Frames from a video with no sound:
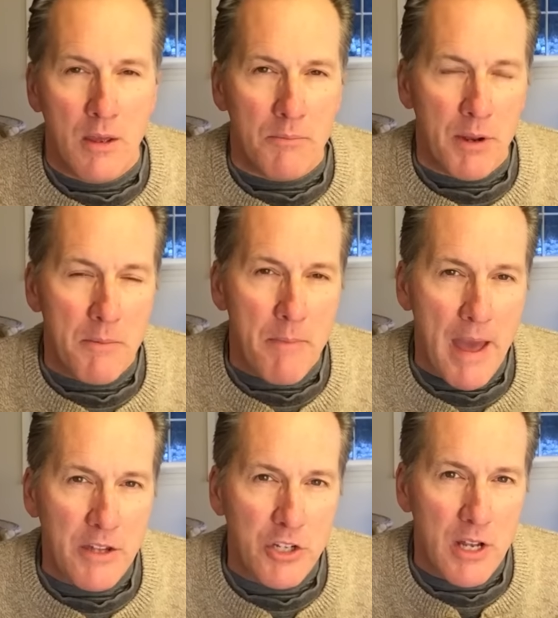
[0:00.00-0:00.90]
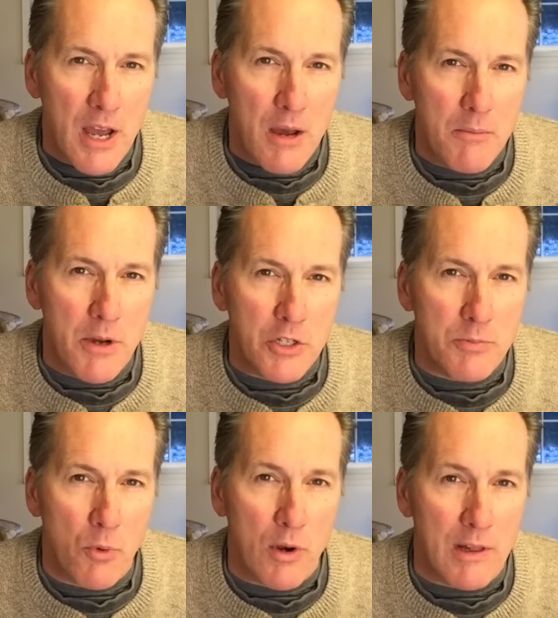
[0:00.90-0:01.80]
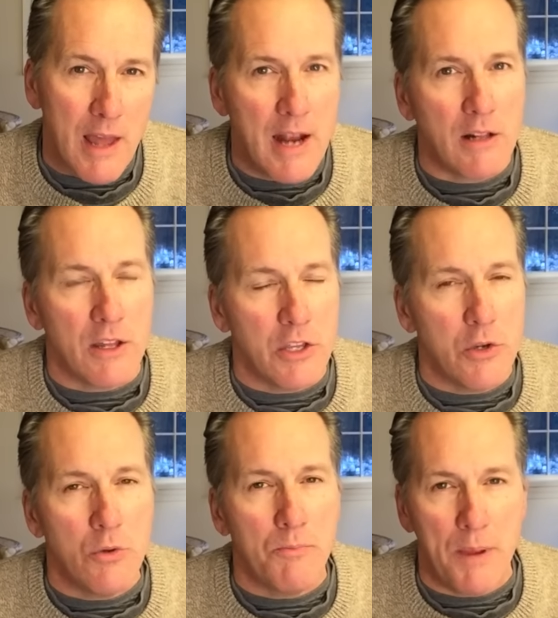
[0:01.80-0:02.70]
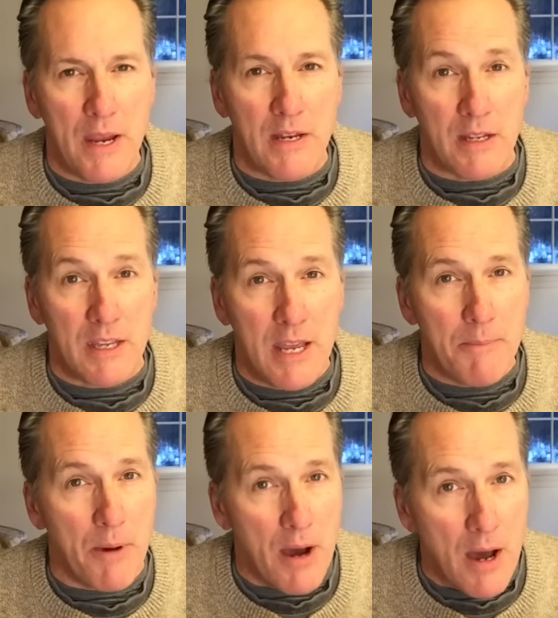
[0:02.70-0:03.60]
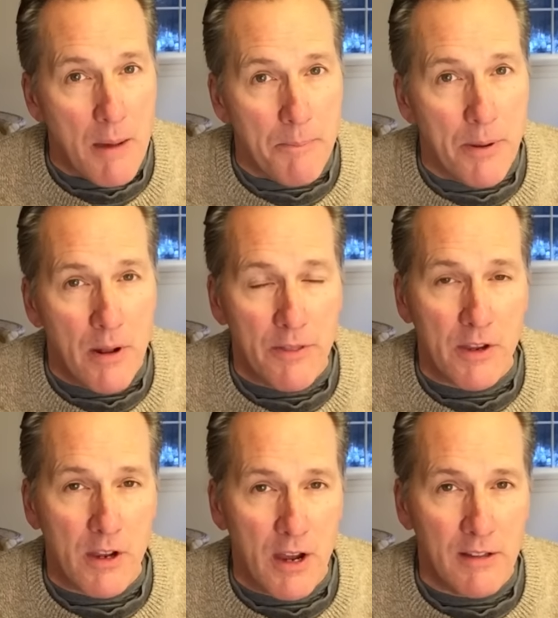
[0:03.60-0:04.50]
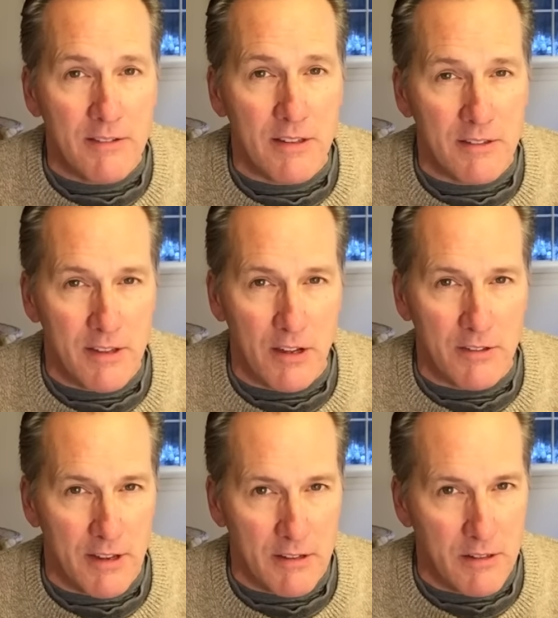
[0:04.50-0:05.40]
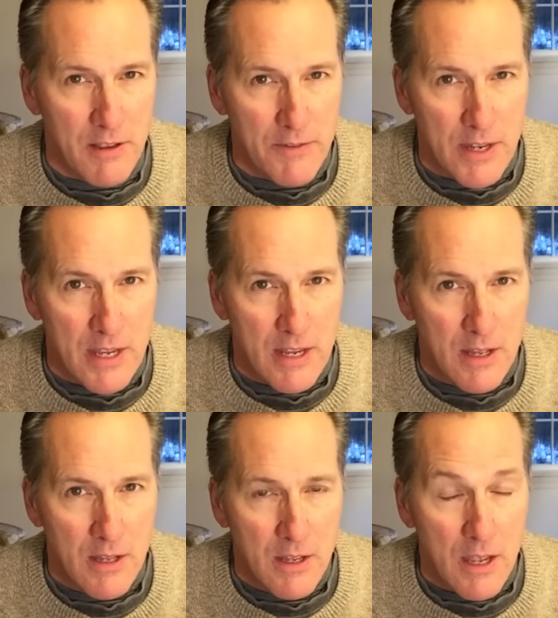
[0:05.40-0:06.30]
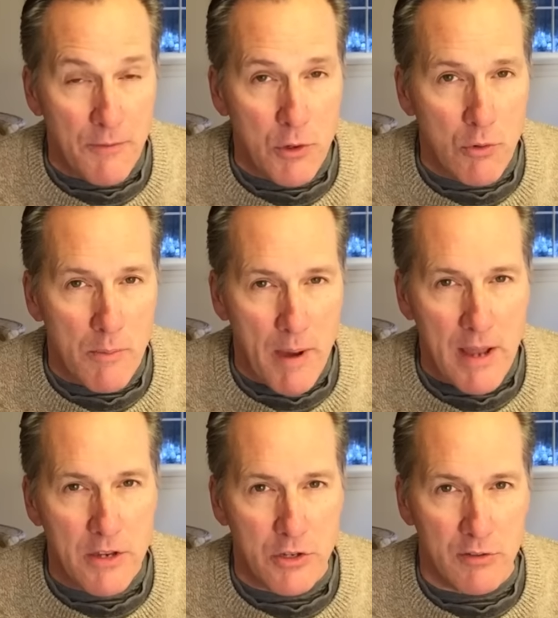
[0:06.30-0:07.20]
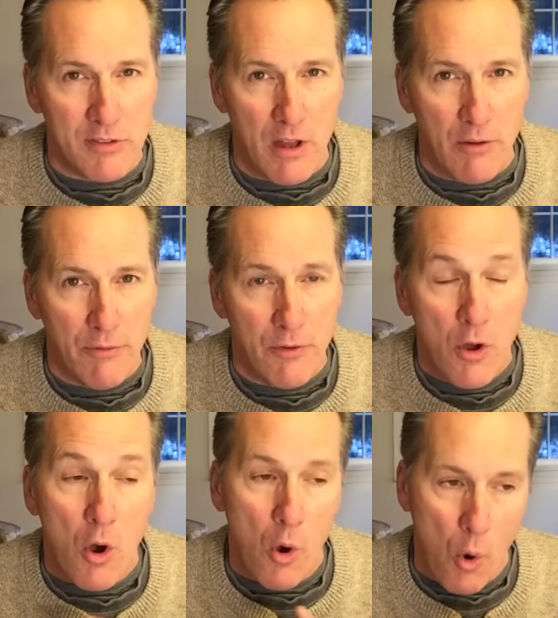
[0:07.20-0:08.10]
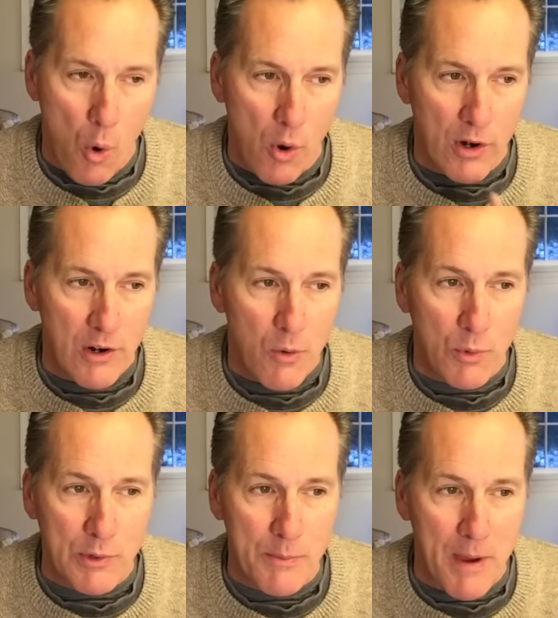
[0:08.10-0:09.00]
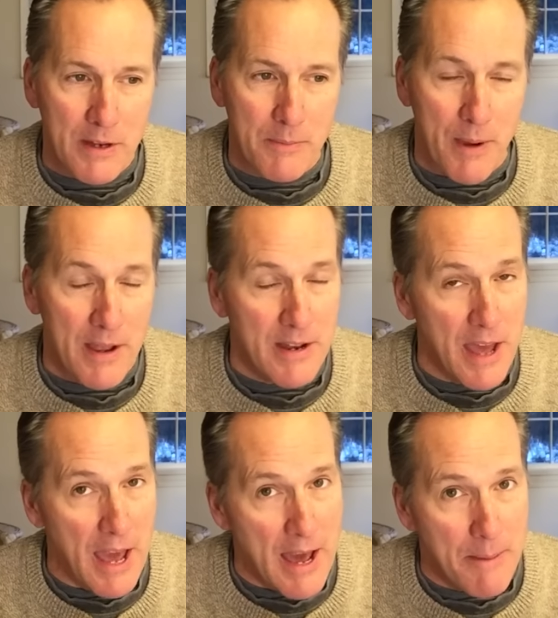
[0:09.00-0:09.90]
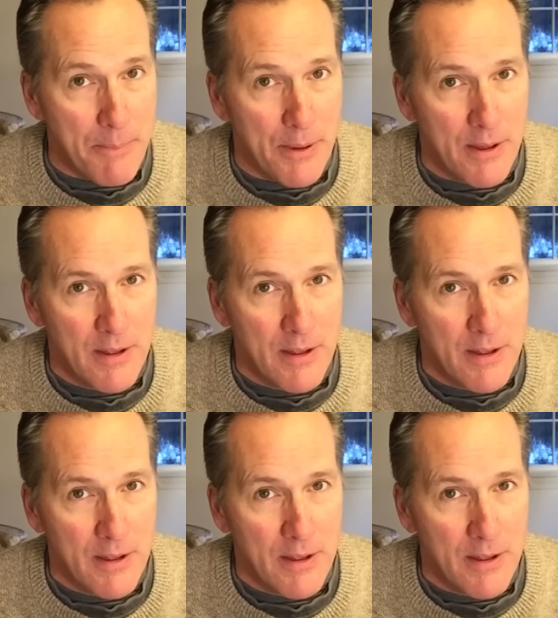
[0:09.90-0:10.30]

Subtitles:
but imagine how much more likely you'd be to keep up the constant sales activity if you reminded yourself, or were reminded by an app,